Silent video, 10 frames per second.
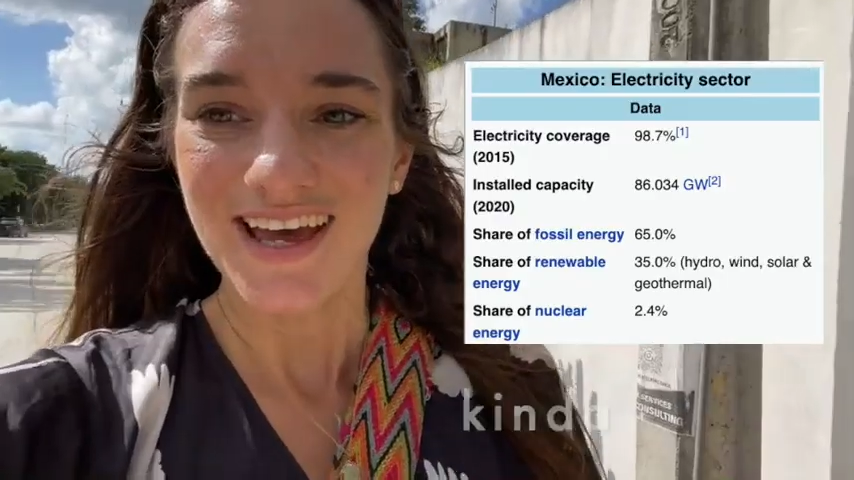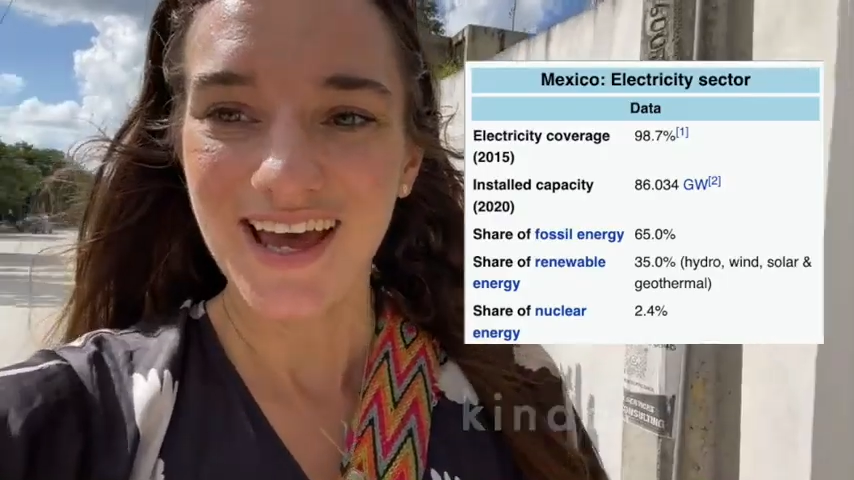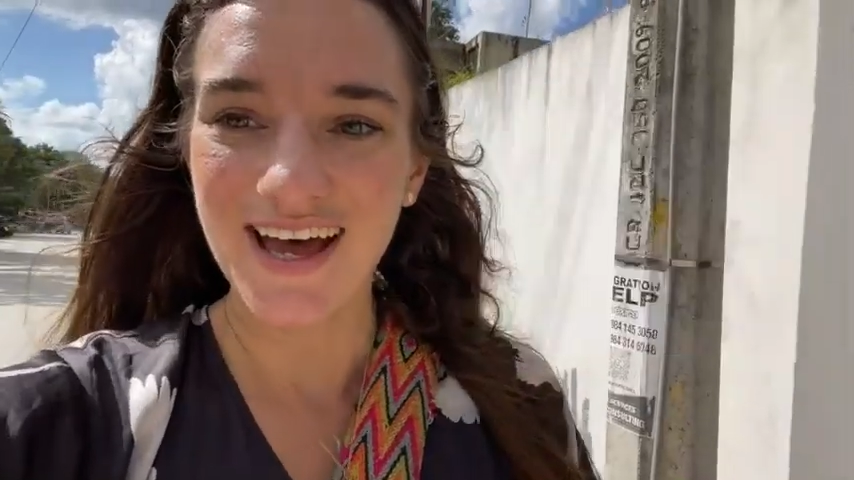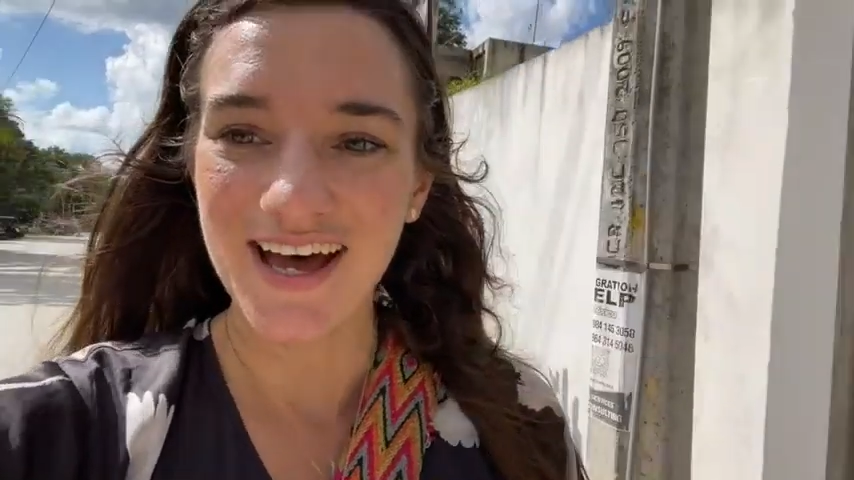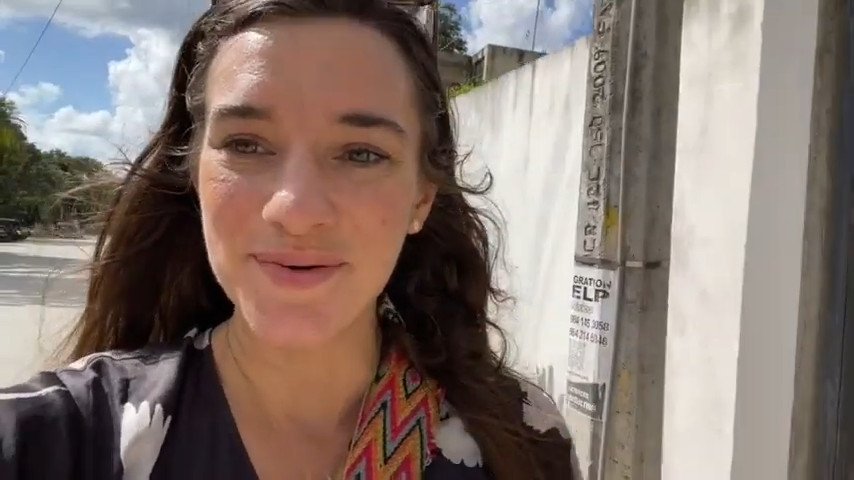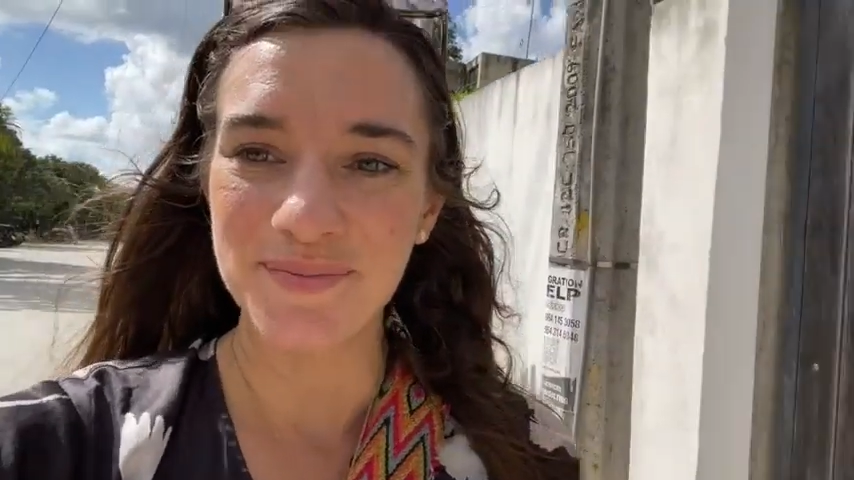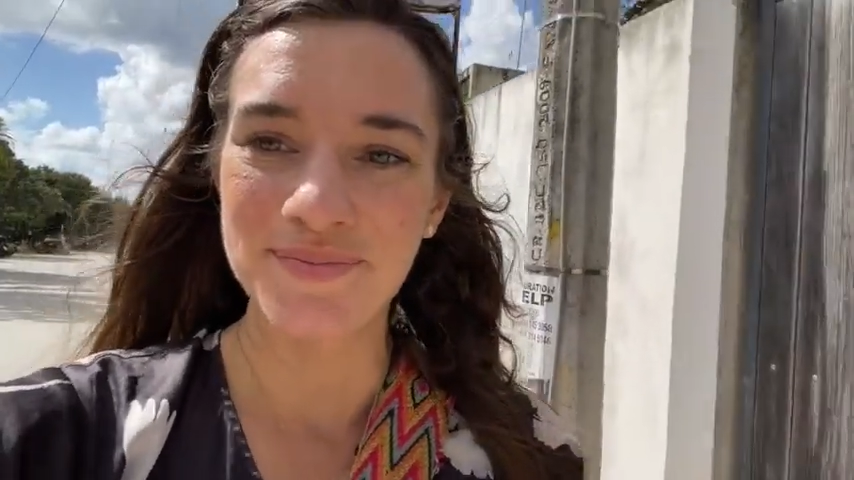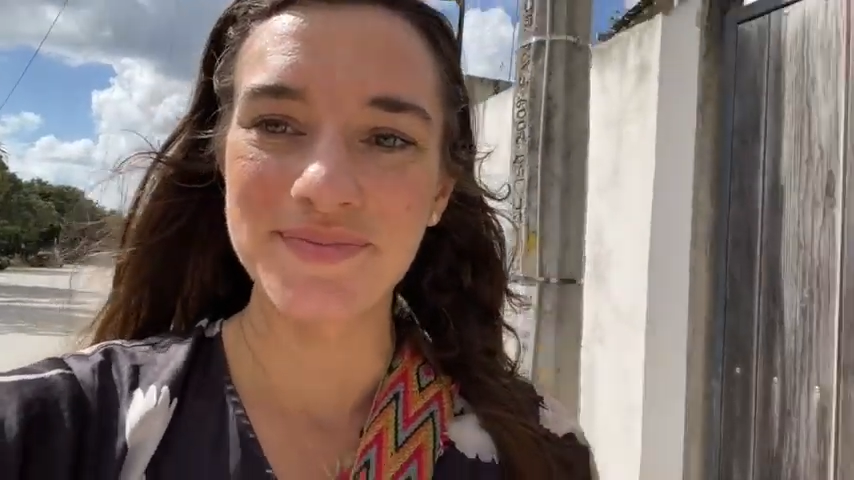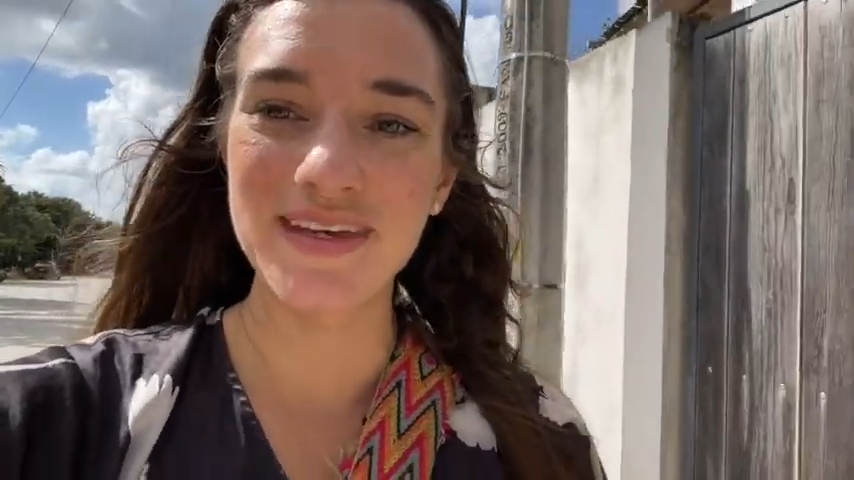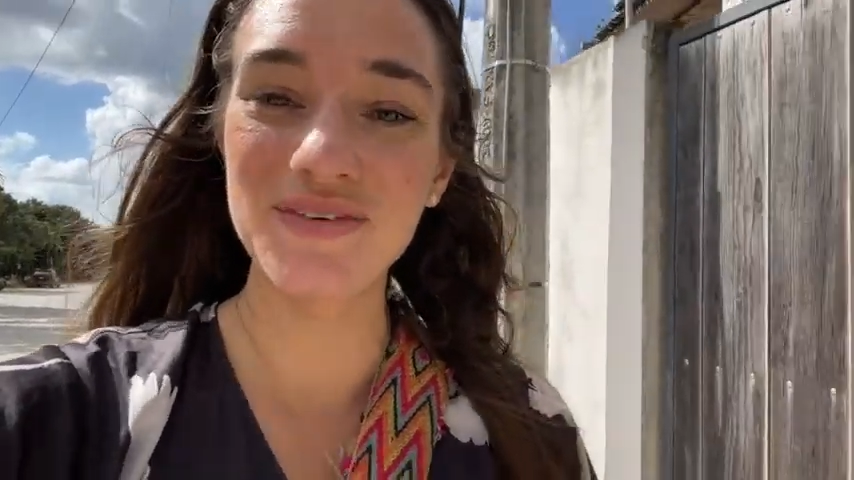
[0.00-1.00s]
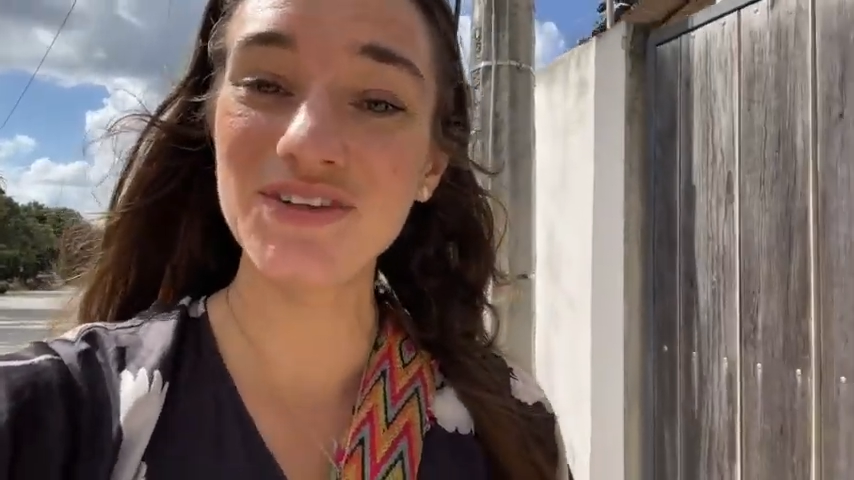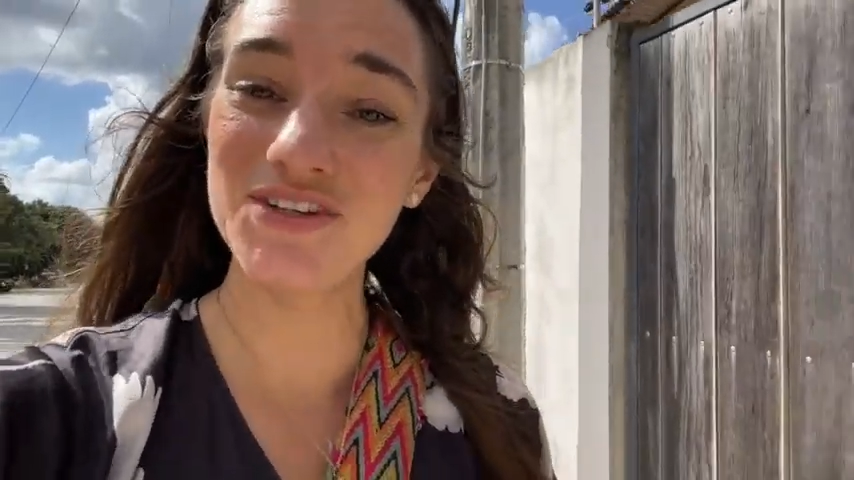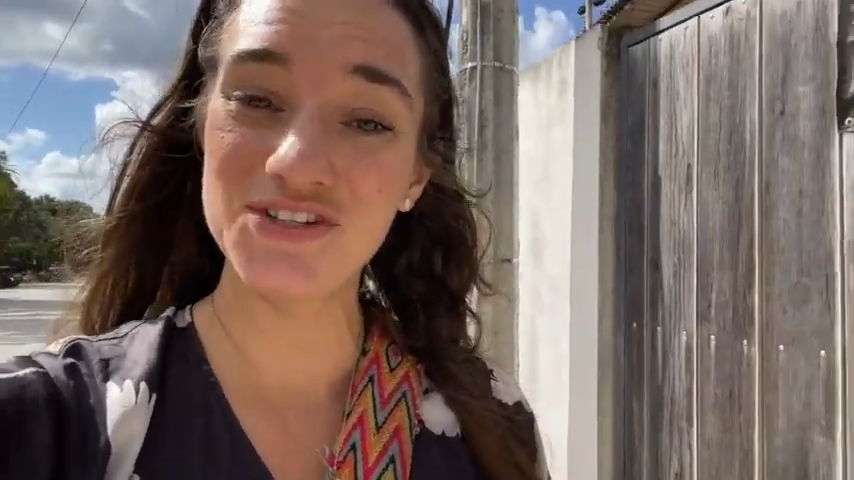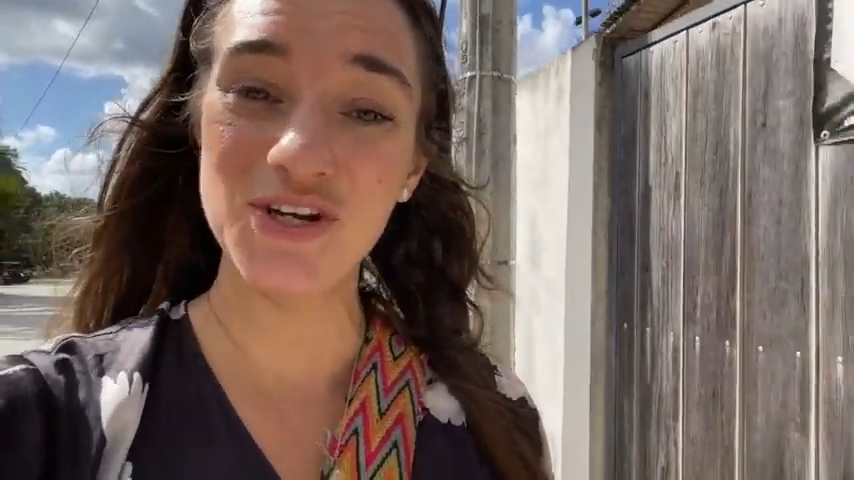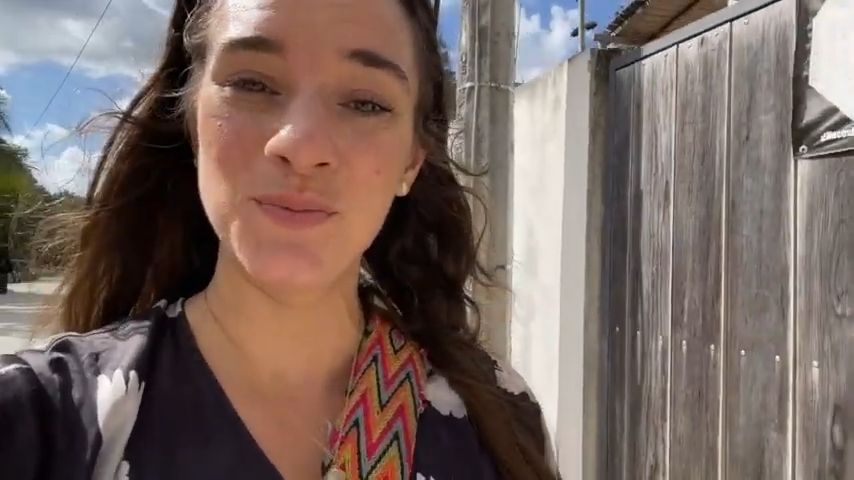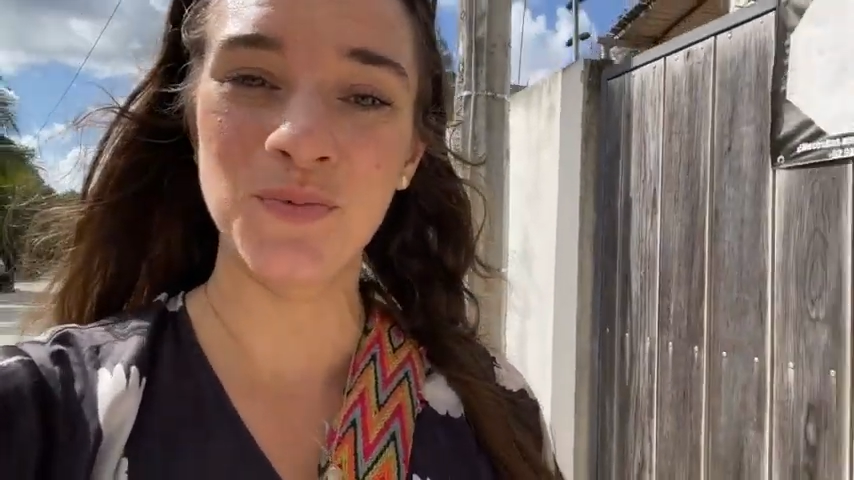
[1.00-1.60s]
Even though the gym